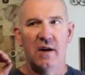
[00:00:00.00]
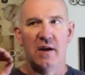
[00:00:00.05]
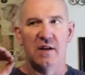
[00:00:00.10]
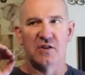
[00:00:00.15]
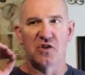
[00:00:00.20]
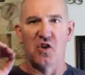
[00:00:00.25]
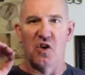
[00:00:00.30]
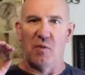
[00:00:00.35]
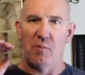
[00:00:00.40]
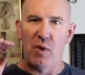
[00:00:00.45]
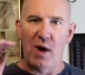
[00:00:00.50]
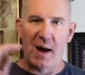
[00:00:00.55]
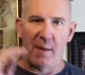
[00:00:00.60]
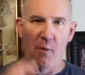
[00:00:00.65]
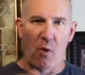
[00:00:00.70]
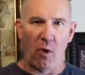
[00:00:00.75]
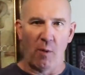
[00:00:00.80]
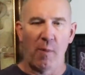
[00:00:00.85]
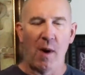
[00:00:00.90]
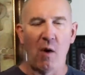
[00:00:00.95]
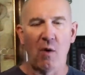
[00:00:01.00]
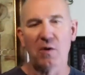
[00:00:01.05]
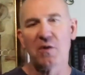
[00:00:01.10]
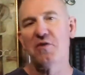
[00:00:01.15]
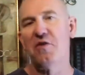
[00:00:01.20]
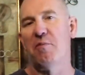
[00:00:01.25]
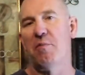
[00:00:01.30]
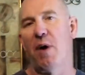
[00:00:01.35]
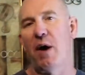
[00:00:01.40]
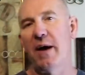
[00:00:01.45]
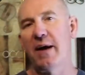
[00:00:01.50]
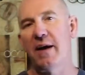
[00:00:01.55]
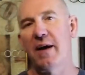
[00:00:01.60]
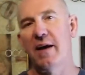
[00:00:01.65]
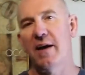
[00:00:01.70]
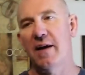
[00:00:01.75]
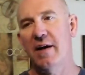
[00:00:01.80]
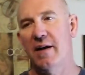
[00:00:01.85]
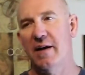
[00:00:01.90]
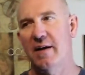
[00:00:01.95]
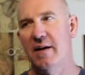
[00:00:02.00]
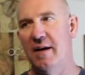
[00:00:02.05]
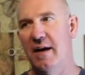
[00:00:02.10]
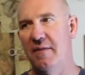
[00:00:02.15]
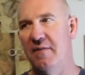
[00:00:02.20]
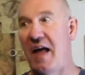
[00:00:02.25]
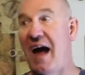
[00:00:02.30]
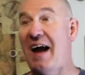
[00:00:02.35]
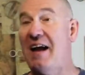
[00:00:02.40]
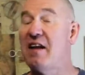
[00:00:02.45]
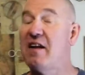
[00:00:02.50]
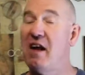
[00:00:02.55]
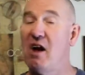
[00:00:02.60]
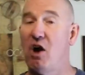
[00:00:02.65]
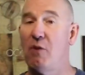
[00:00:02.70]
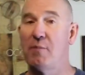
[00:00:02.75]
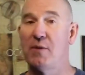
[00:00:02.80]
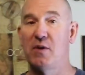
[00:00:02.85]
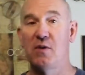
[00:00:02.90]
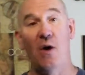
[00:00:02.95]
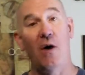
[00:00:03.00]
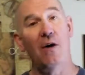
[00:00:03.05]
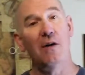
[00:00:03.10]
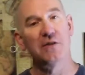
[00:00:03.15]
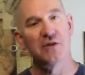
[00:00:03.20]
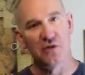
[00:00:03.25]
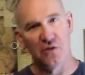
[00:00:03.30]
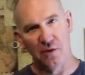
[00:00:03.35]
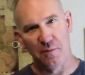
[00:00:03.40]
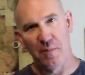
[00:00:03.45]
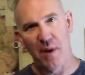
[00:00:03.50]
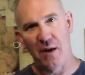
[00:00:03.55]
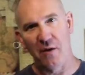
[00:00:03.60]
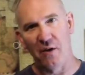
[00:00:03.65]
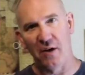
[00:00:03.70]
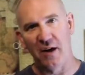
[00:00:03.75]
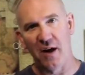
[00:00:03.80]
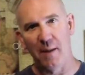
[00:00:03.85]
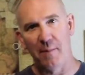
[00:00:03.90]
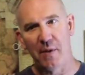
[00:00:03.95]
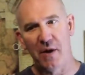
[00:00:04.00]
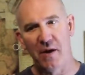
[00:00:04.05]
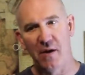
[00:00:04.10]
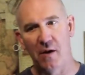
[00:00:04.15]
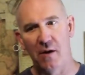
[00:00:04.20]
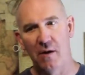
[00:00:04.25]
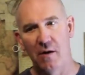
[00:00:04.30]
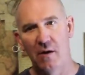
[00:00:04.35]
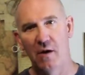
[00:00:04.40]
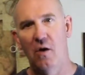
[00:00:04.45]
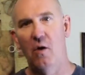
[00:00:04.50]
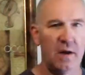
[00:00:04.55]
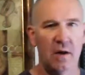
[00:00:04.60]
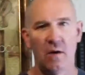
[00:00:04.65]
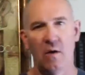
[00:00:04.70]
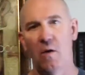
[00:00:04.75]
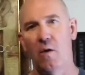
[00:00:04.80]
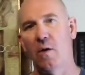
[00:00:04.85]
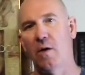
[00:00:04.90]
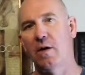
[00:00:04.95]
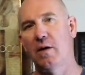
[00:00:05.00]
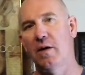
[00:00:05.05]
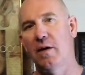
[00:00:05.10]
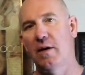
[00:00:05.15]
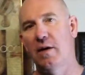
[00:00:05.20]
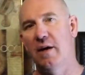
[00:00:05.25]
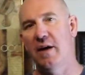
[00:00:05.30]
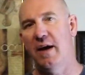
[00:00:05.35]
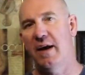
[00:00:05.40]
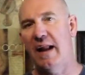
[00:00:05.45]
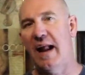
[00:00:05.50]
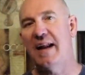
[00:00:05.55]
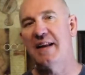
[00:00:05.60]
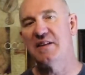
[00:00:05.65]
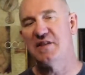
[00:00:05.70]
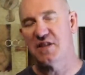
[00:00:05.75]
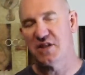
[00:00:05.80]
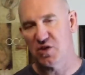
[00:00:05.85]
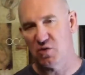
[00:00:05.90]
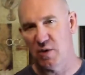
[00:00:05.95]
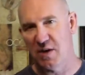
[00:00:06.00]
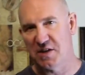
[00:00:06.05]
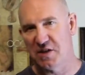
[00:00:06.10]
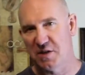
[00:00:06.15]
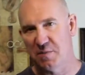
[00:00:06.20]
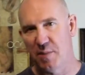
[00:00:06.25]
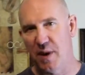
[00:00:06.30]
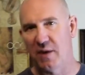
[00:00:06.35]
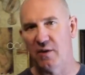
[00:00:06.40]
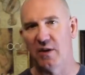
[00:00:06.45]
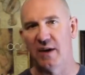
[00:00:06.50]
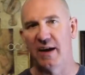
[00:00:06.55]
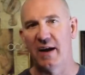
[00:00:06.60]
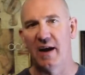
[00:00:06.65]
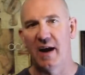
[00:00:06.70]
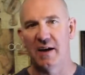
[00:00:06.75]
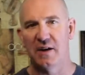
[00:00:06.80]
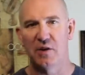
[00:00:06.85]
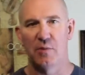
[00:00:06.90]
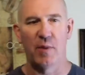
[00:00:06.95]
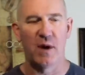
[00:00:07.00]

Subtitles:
It's going to apply more power to the bike, and that can help you also in pedaling uphill, or in any situation pedaling on your